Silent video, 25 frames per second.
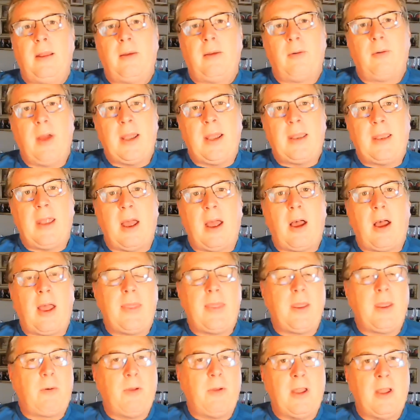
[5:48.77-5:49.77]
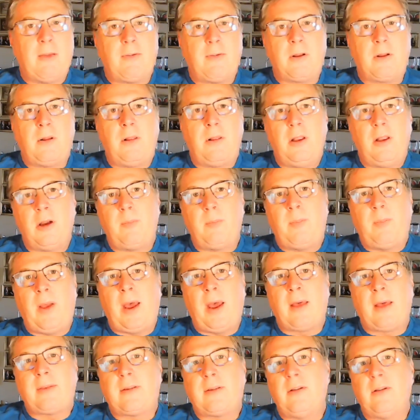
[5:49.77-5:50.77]
Right now, I think we have a clear
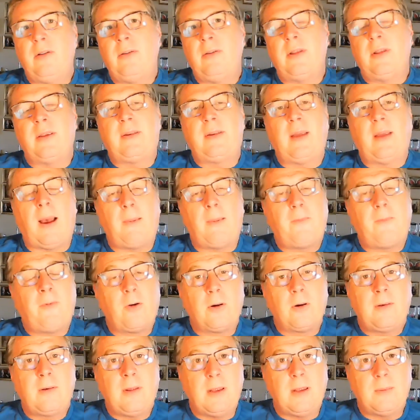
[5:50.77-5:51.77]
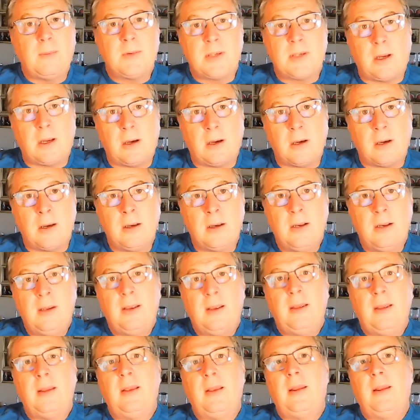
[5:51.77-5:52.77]
path to who the top four teams are.
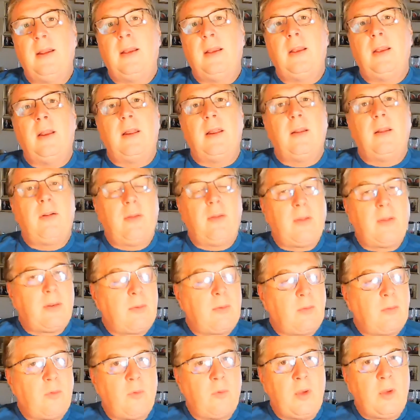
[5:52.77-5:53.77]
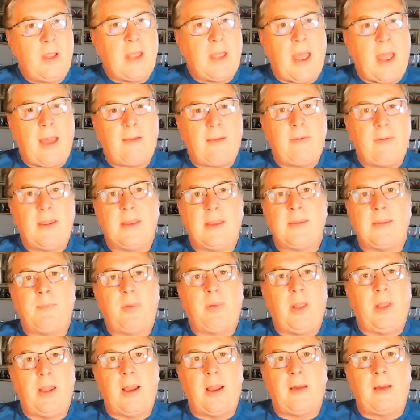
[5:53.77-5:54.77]
We have a
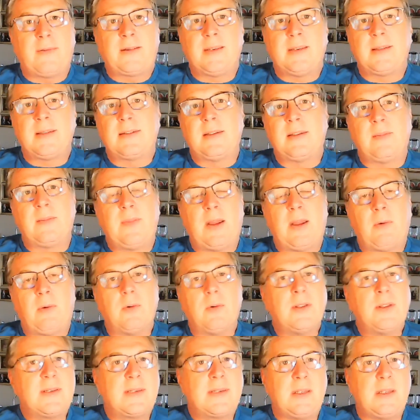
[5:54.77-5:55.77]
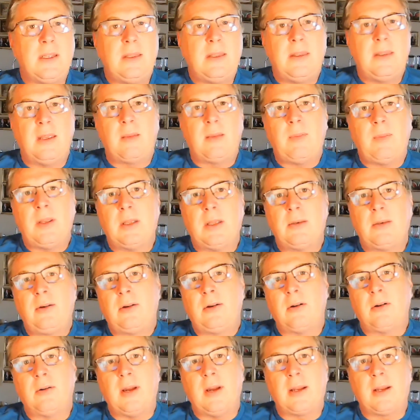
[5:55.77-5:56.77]
playoff system that would seed them in
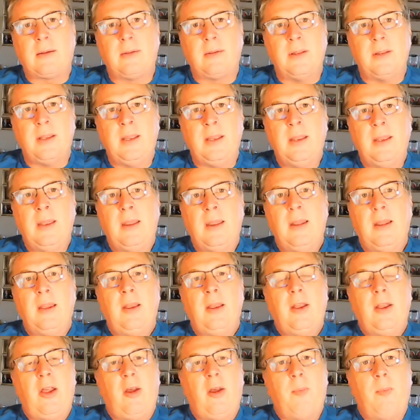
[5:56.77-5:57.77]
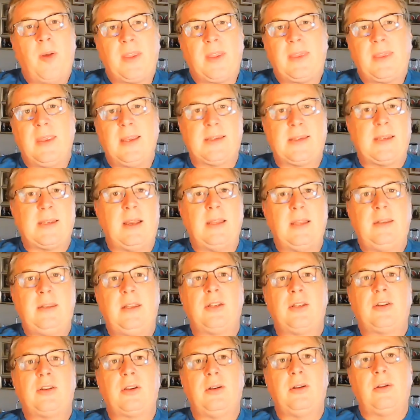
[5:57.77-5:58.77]
correctly. But this
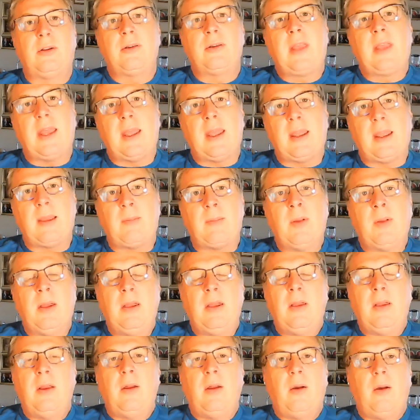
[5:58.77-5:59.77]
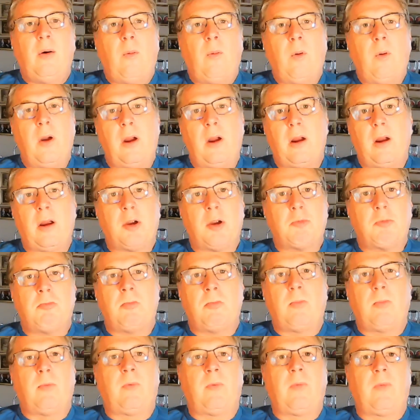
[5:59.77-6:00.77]
additional game where
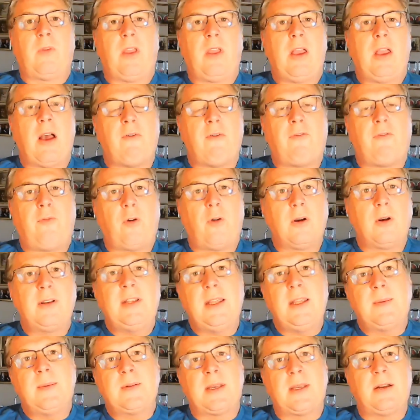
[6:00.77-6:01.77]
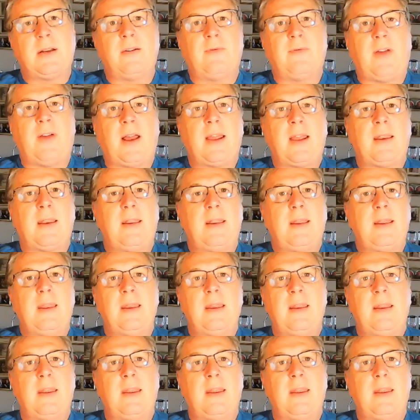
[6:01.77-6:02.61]
you got four teams that are vying to get